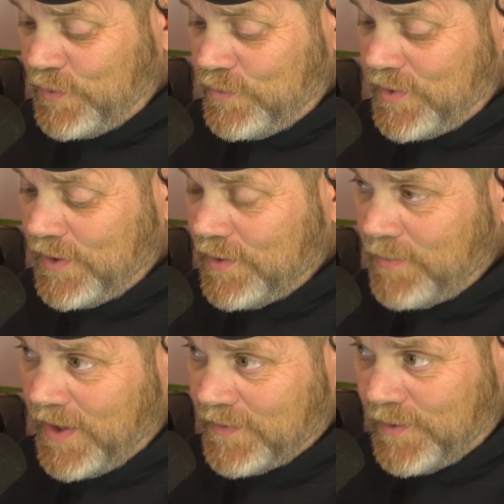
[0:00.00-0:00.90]
If you think
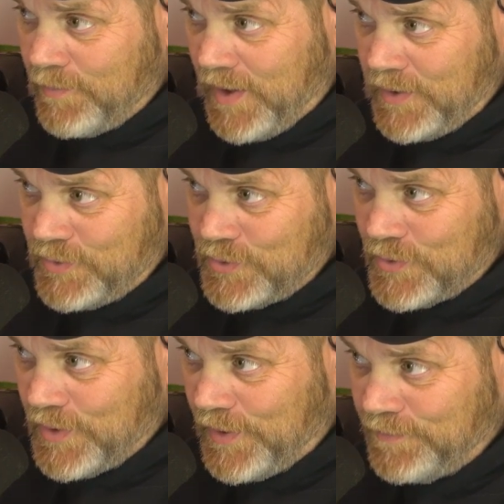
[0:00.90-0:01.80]
about the main
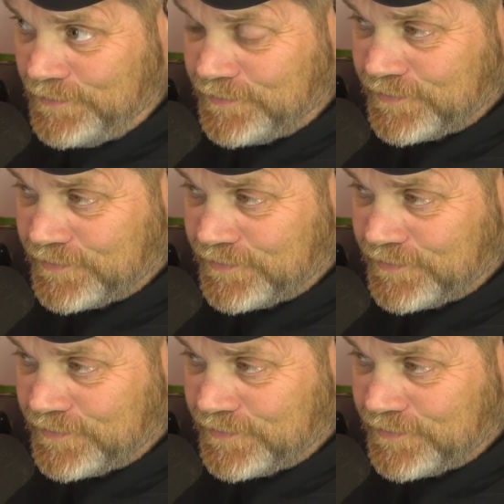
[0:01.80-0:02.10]
strip,